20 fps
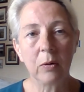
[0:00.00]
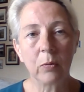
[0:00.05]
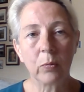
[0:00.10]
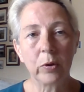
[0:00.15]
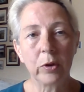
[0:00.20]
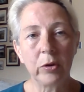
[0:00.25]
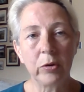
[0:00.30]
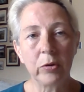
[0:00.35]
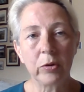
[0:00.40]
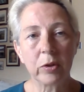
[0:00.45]

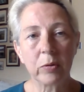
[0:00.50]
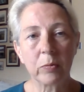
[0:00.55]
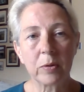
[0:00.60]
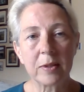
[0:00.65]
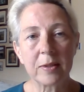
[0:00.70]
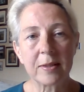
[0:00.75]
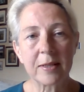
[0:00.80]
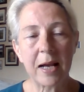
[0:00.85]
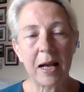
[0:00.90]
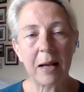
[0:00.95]
We know that
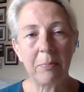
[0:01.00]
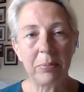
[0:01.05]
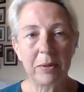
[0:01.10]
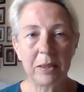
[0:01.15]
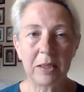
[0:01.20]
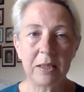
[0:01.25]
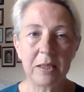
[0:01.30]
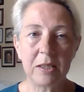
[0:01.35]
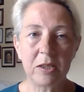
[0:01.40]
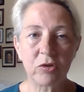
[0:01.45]
with
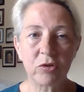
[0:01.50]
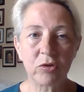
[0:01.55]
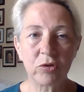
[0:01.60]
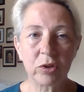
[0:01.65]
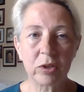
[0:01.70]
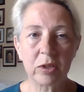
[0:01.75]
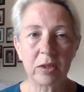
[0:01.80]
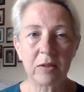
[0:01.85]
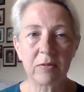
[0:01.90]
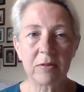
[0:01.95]
tablet
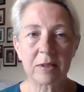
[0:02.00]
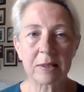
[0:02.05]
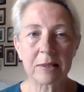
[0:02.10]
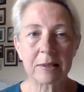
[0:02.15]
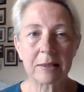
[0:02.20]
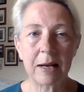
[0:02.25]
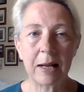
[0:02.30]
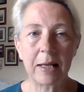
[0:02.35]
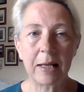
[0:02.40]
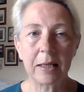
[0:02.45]
estrogen, there is a
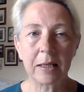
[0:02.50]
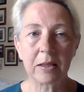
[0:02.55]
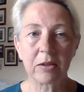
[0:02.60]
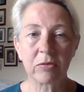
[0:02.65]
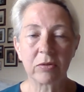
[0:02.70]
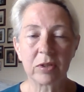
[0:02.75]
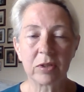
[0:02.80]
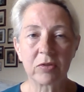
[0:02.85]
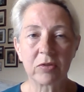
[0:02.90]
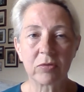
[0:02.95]
slight
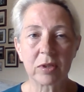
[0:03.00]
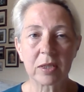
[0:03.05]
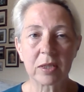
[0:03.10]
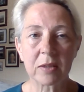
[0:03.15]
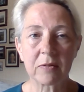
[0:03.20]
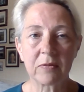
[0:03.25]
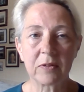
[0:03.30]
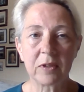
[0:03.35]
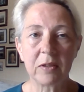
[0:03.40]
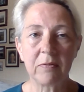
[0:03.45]
increased
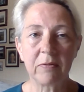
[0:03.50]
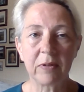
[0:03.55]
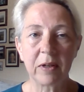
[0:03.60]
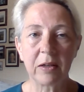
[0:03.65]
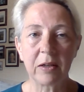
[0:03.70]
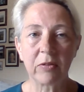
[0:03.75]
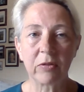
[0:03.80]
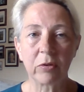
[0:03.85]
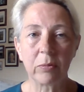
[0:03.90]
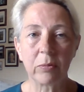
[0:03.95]
risk of deep
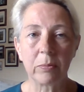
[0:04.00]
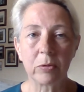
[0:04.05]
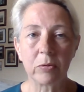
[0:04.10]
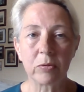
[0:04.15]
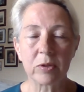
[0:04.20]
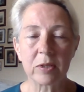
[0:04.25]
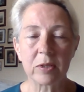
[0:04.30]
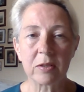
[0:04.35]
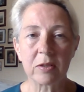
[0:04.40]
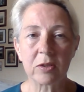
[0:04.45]
vein
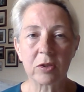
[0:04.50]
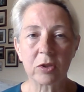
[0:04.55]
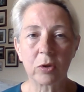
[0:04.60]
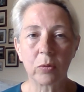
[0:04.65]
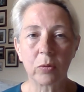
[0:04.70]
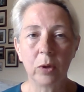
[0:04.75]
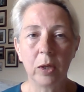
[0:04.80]
thrombosis.